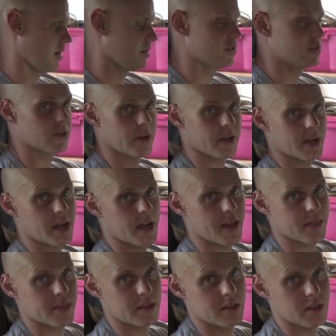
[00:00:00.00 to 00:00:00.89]
So I
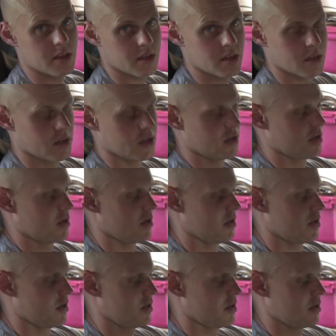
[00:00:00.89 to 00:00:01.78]
got the
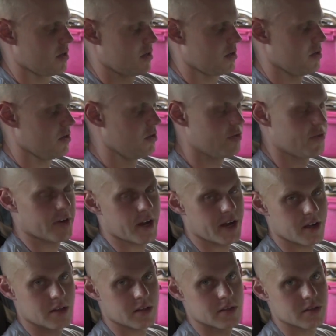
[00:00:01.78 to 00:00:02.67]
new
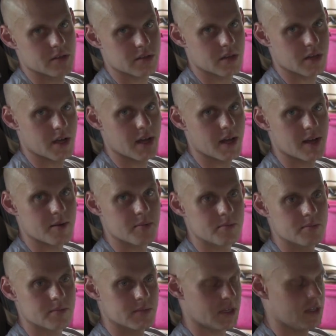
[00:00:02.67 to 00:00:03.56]
file
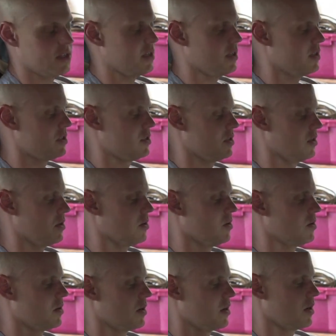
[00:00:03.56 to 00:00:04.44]
in the
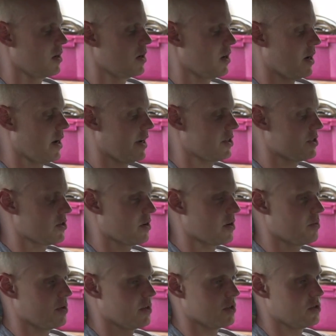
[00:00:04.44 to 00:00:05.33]
ECU. I
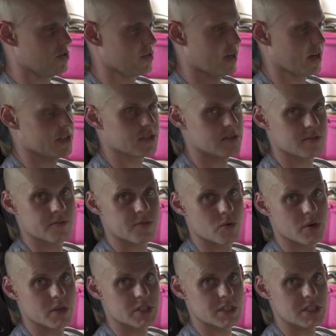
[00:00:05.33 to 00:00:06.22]
started with a
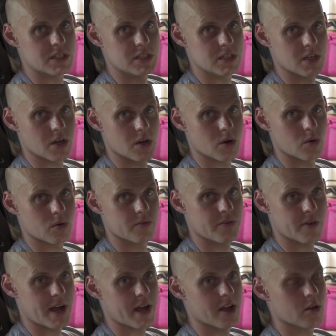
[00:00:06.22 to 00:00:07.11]
2004 GTO
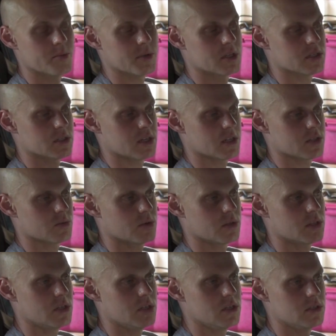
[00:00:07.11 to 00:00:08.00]
file because that's
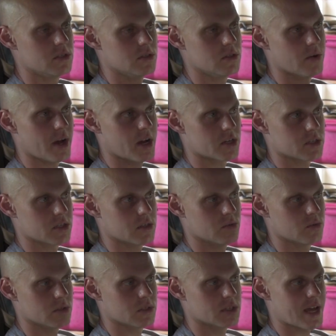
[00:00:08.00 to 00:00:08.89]
what the ECU actually
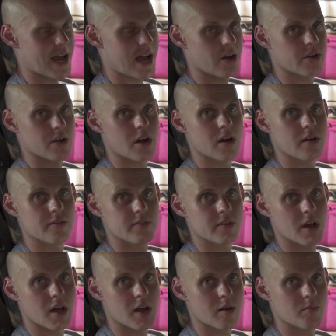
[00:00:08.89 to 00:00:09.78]
was out of,
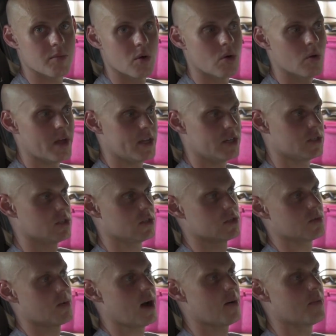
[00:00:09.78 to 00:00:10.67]
the whole engine
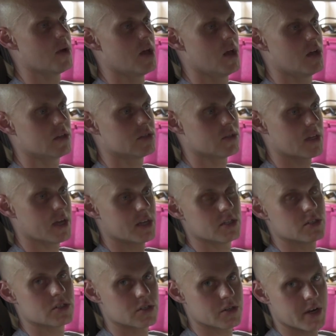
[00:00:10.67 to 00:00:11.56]
swap. So the
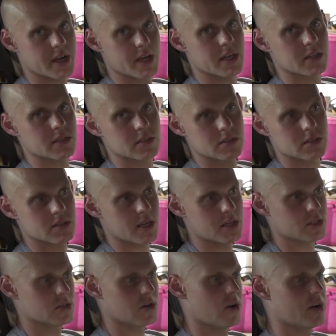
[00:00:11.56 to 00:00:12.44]
engine trans,
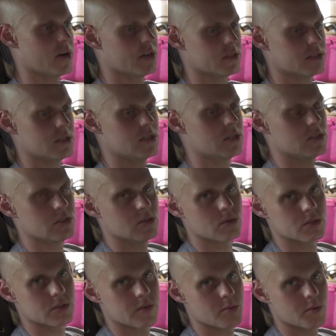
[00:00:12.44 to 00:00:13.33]
engine harness,
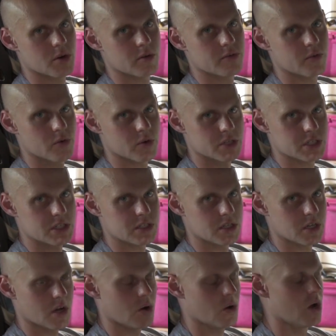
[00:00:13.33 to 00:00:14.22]
ECU was from a 04
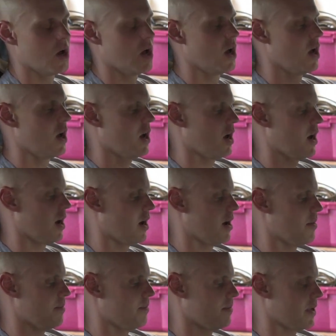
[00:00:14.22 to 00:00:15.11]
GTO.
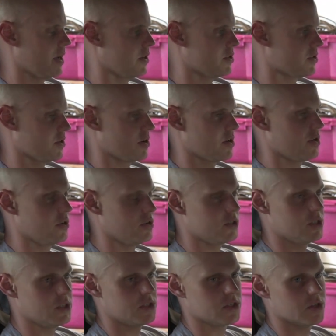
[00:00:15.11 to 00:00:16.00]
I inserted a
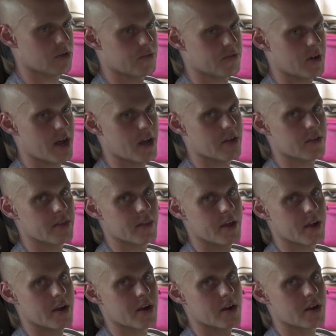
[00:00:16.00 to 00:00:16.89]
new GTO file in
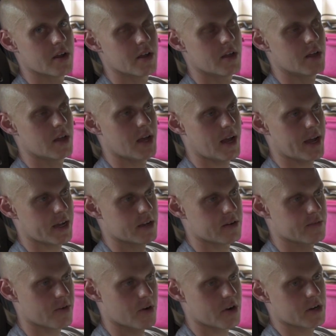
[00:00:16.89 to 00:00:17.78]
there. I
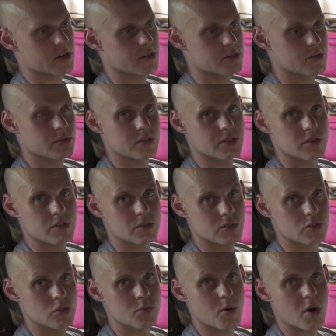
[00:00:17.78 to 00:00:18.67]
converted it to a
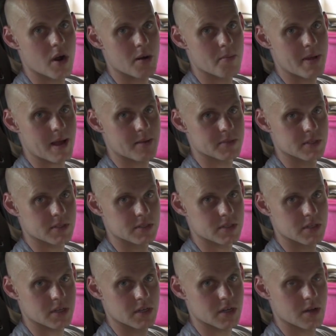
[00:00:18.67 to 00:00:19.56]
two-bar map
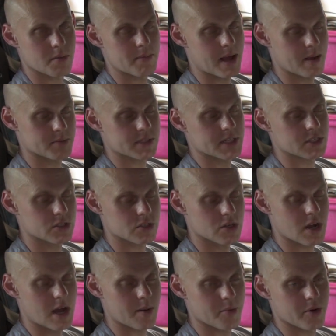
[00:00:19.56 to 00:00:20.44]

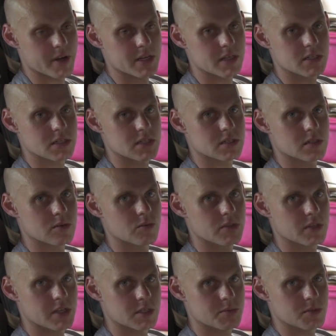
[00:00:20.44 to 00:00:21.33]
sensor operating system
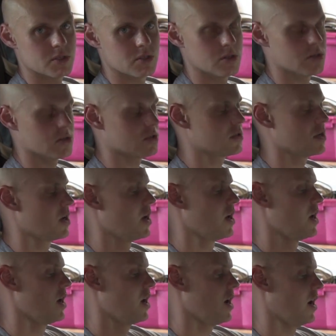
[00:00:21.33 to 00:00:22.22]
with HP tuners.
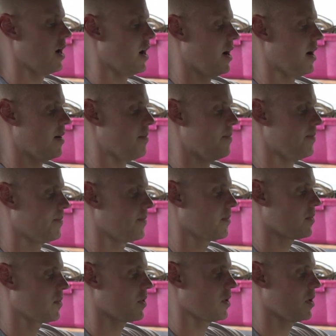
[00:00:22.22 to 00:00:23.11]

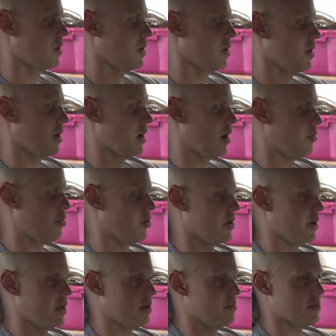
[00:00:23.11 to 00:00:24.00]
I
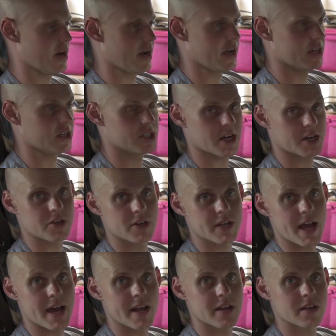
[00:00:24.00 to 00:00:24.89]
put in my injector
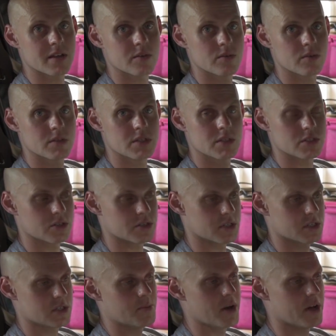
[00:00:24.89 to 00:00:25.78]
data. These are
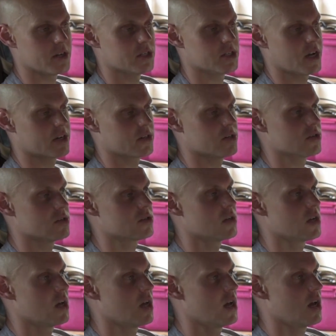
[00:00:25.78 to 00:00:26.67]
60-pound
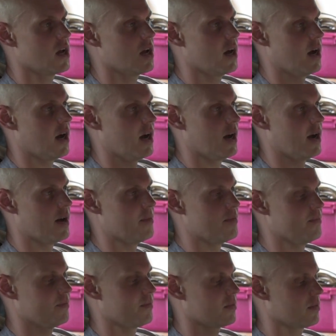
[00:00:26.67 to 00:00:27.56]
injectors.
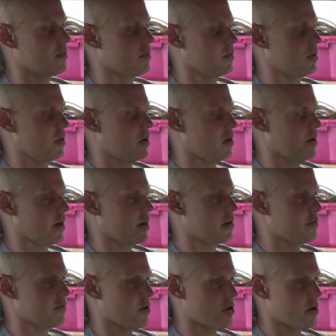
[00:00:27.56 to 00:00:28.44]
I
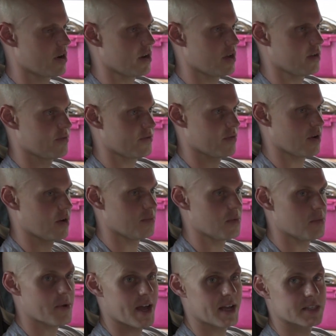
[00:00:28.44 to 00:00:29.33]
converted it
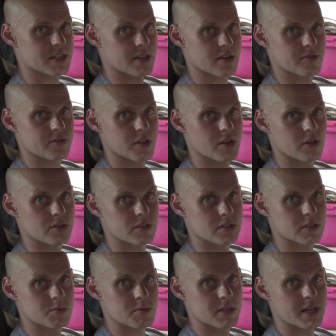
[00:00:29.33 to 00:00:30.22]
from the mass airflow
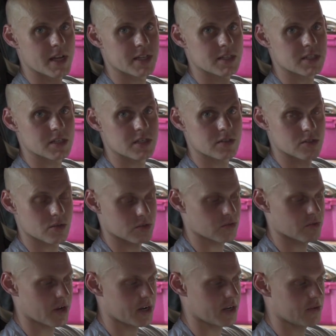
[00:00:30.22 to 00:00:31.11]
to speed density, so
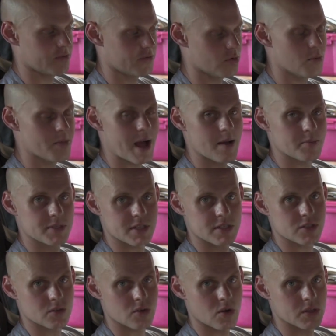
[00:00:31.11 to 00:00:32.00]
it's running full map
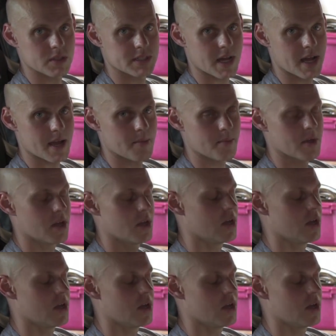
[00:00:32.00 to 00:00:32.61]
sensor all the time.